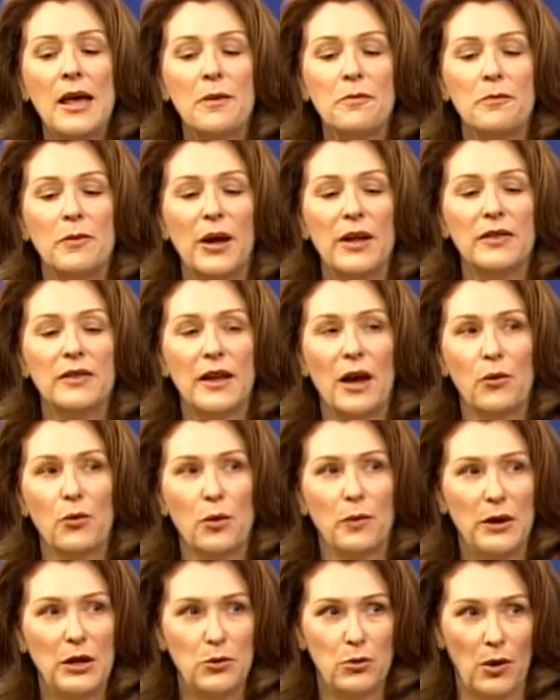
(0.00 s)
but that will
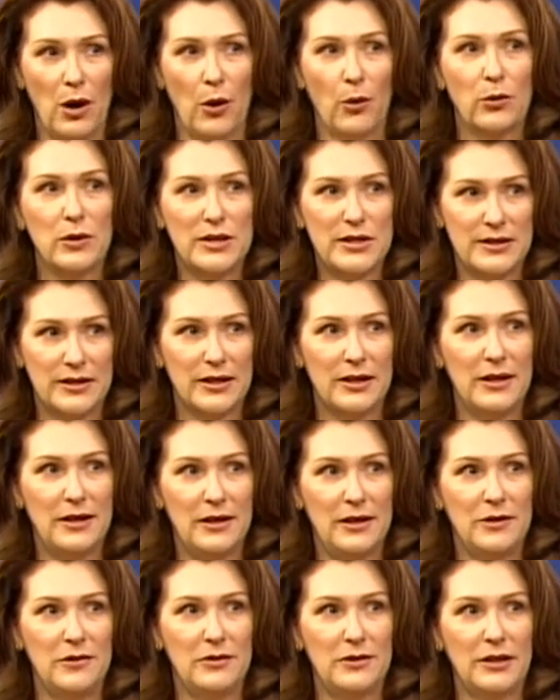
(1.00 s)
be well
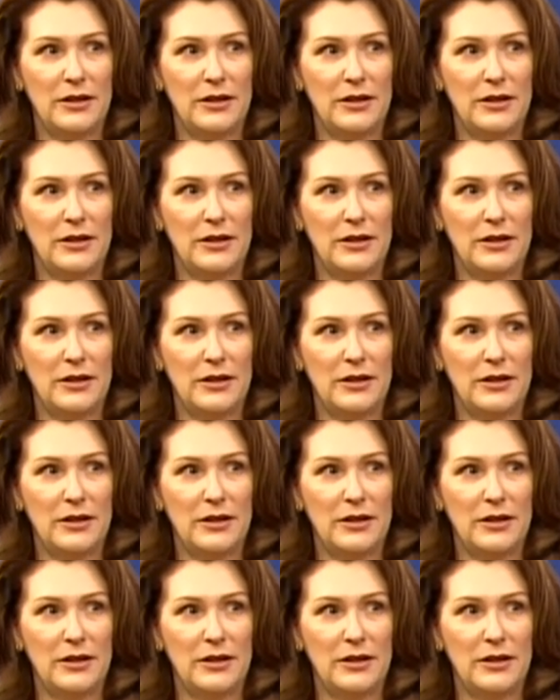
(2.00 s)
received.